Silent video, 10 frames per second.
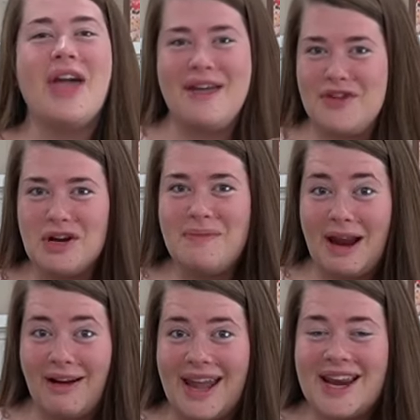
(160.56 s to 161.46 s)
okay, if you're
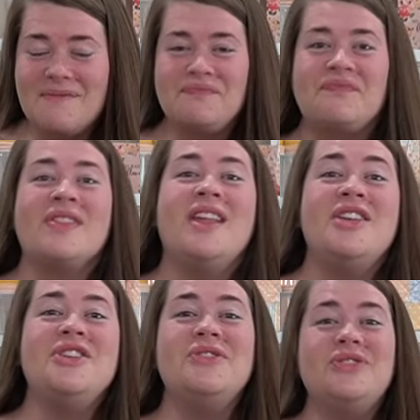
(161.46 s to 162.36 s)
married,
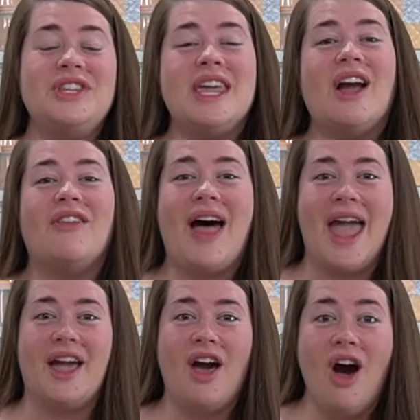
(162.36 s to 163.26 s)
usually are like,